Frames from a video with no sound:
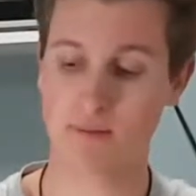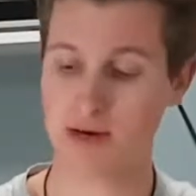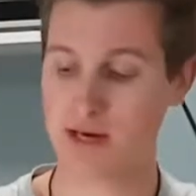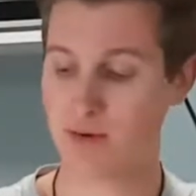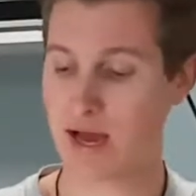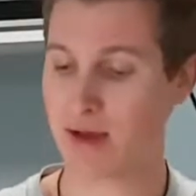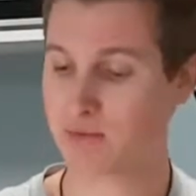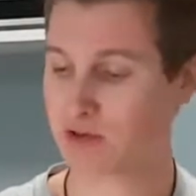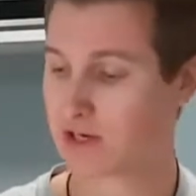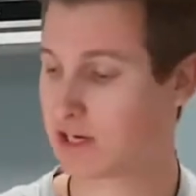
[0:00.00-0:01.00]
But anyway, I'm
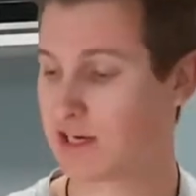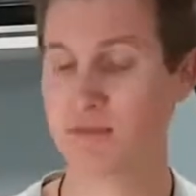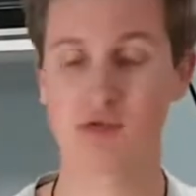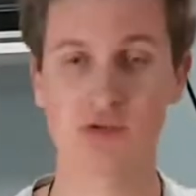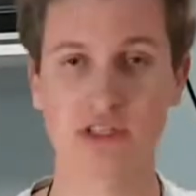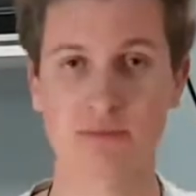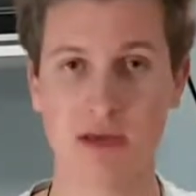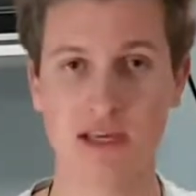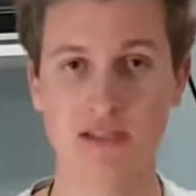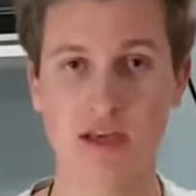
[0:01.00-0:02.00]
going to clean up all this
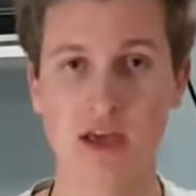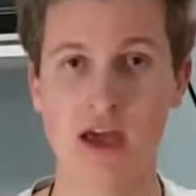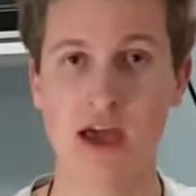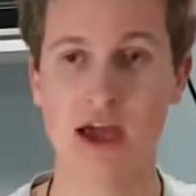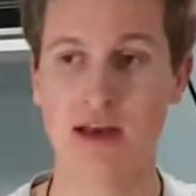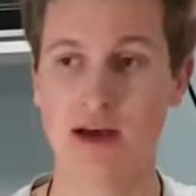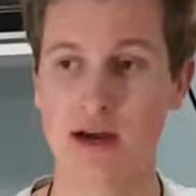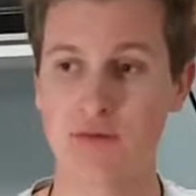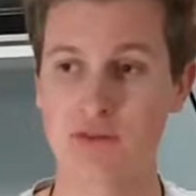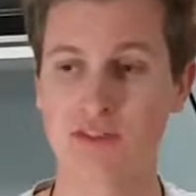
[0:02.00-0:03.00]
mess, and
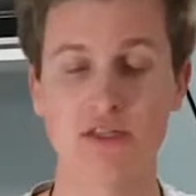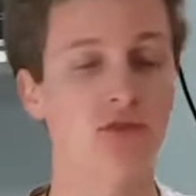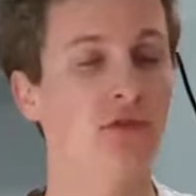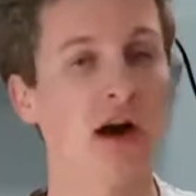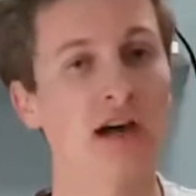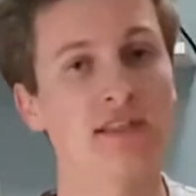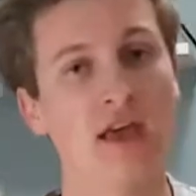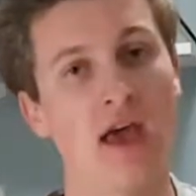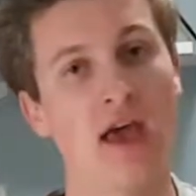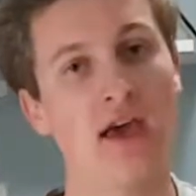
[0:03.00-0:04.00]
I will see you guys
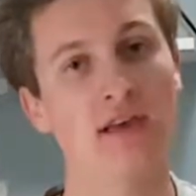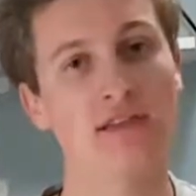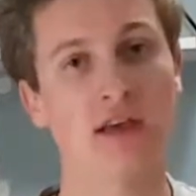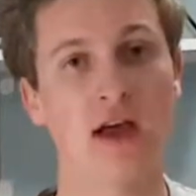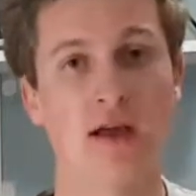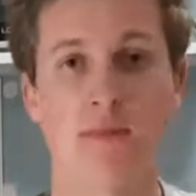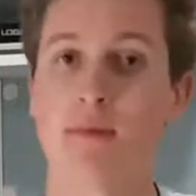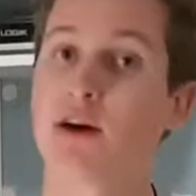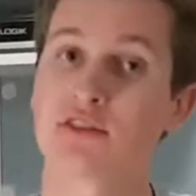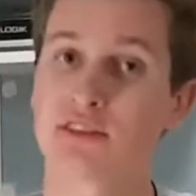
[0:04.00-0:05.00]
as I'm
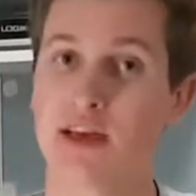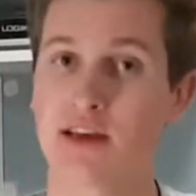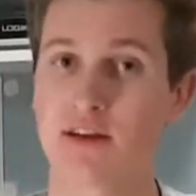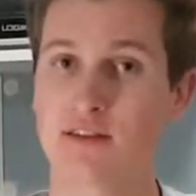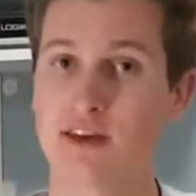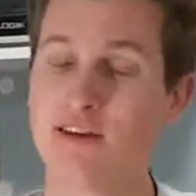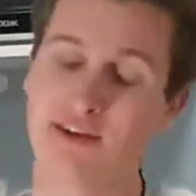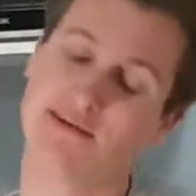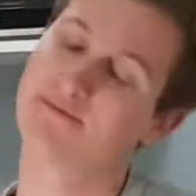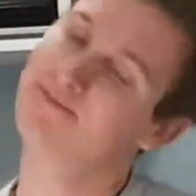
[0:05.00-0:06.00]
about to take it out of the oven.